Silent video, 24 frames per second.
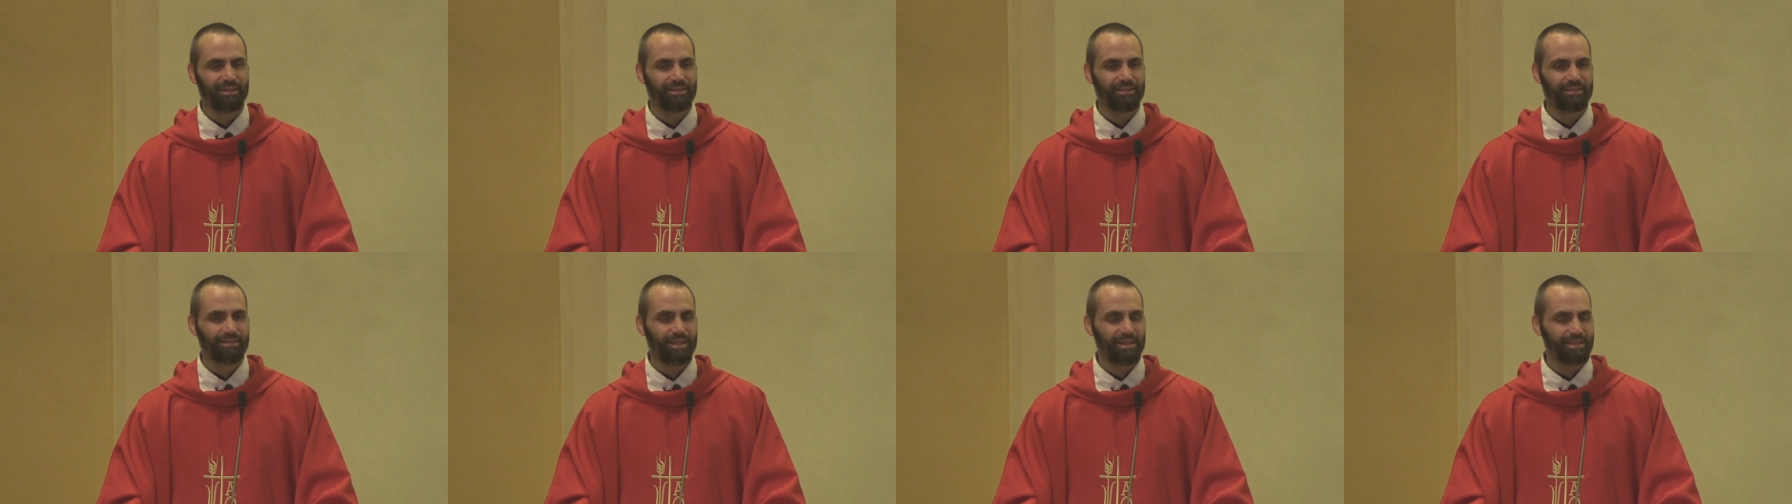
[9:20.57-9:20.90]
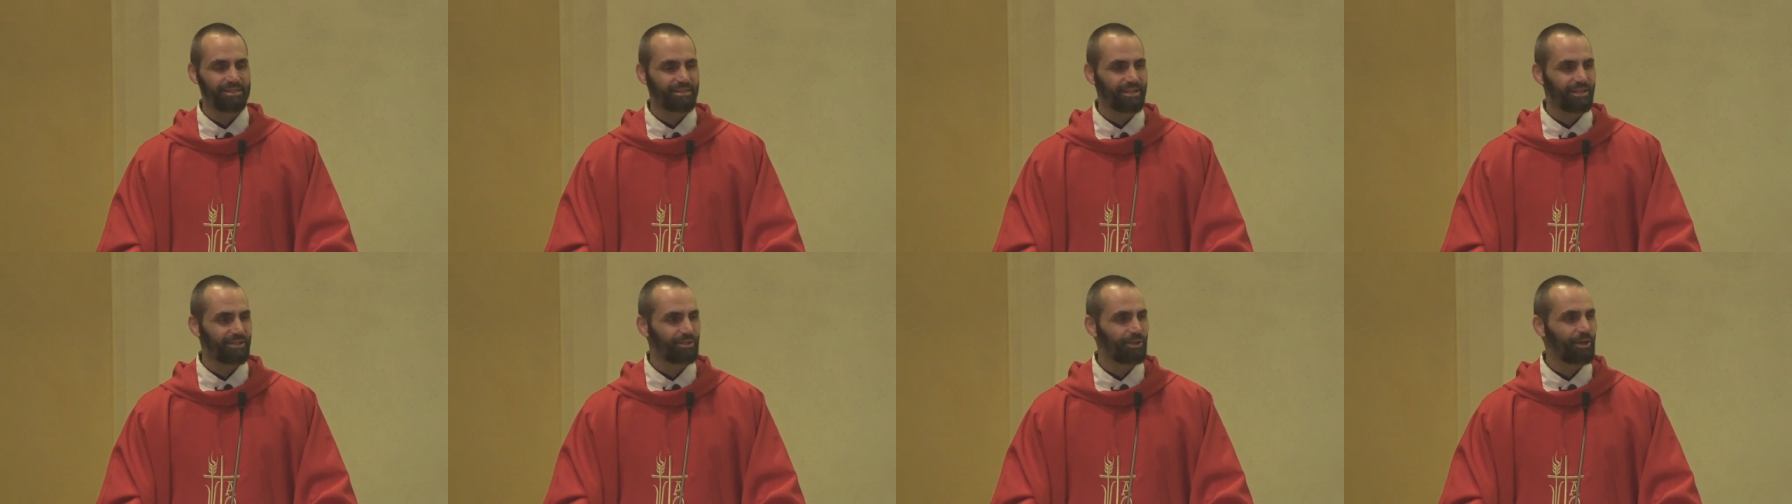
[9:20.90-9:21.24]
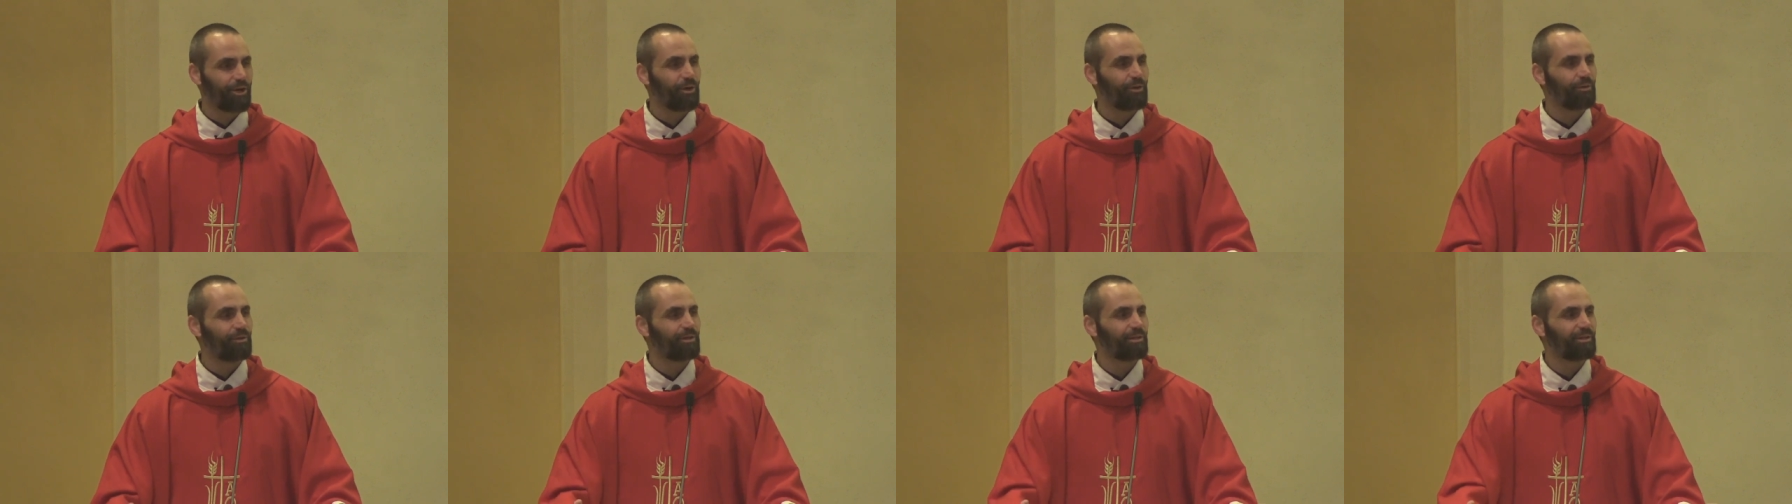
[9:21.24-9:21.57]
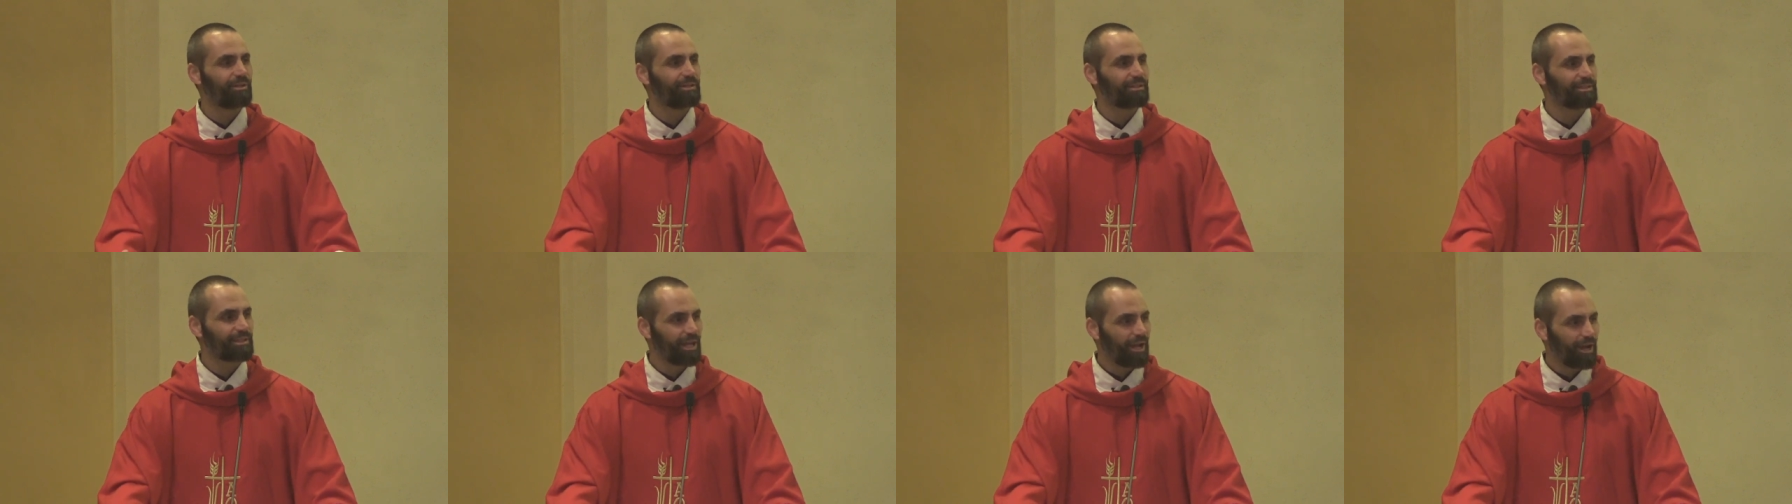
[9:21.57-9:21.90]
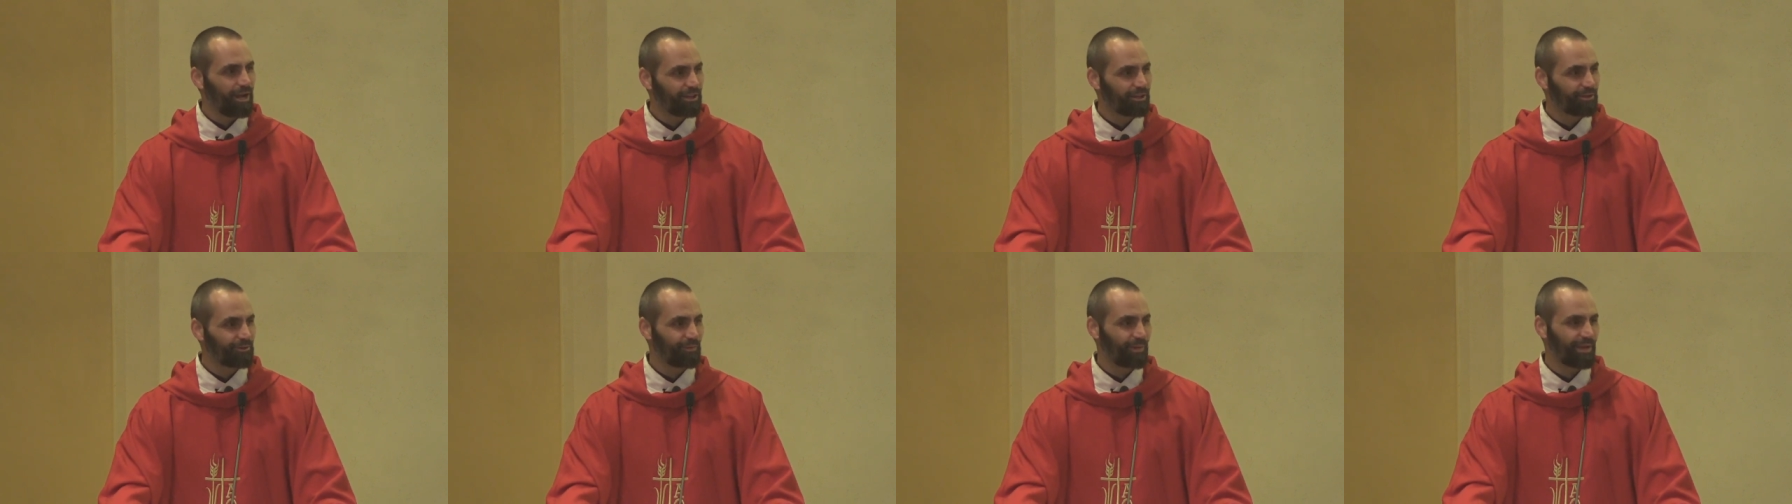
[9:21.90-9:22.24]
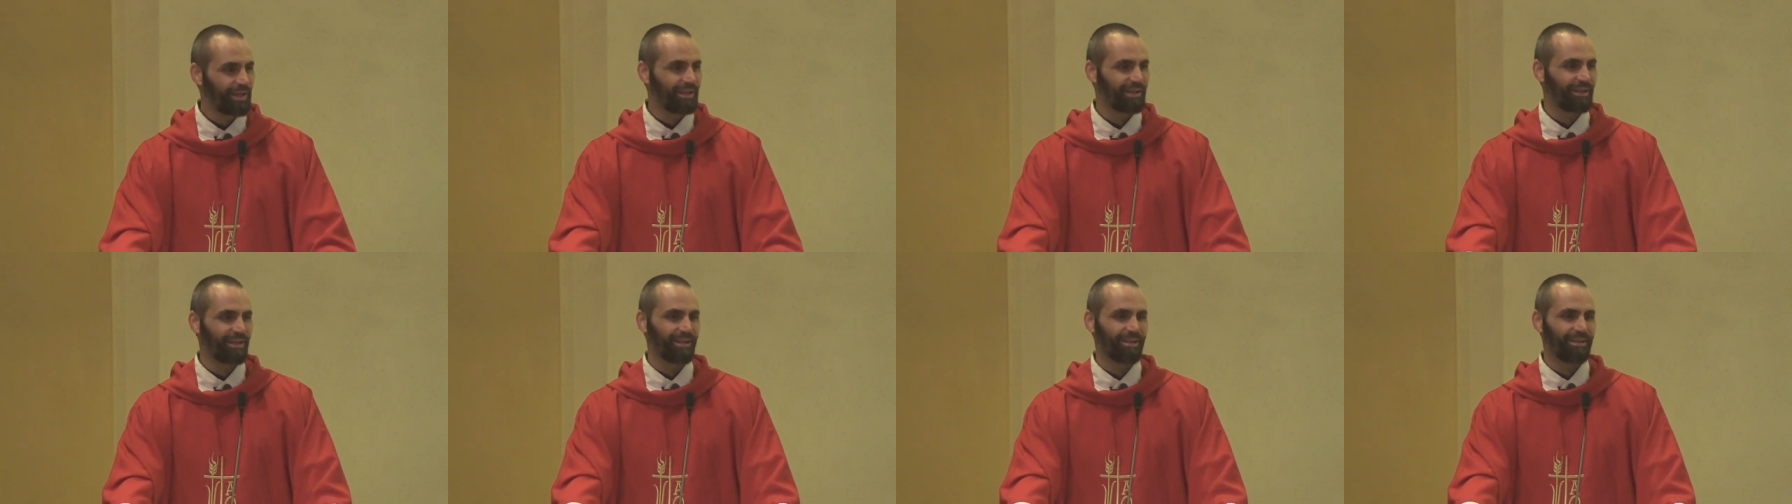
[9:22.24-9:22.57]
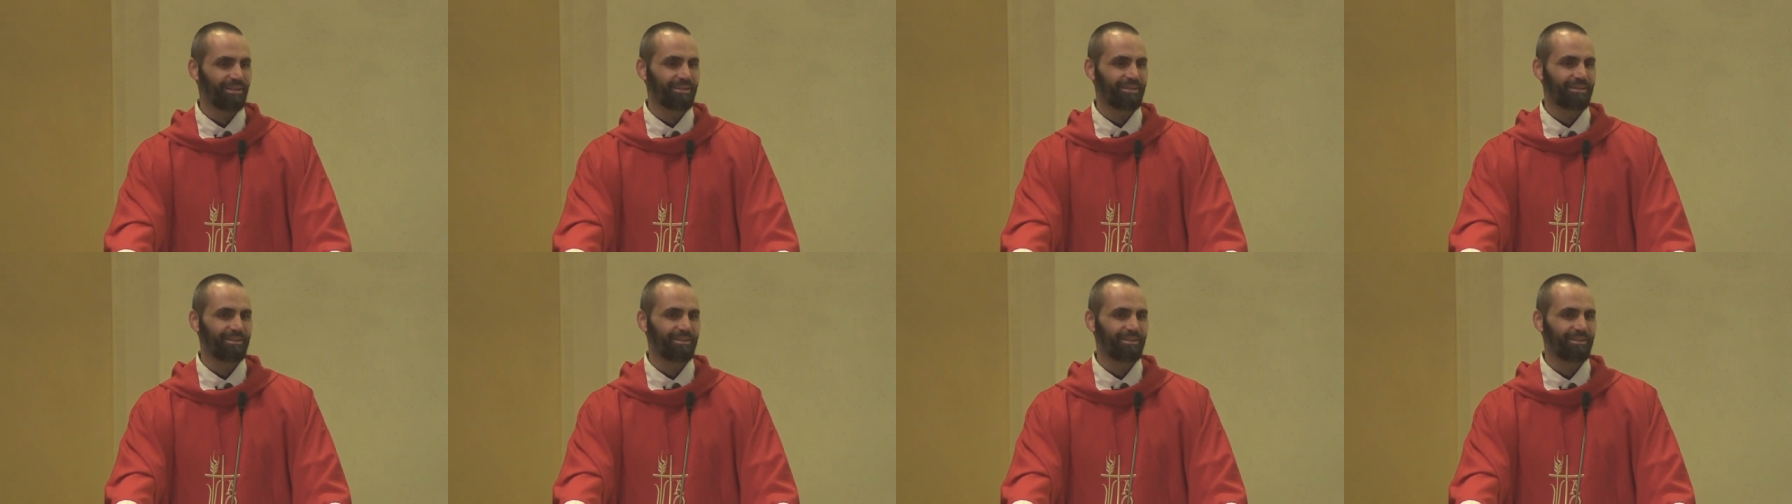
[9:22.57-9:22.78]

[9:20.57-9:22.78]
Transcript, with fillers: They say, no, tolerate it.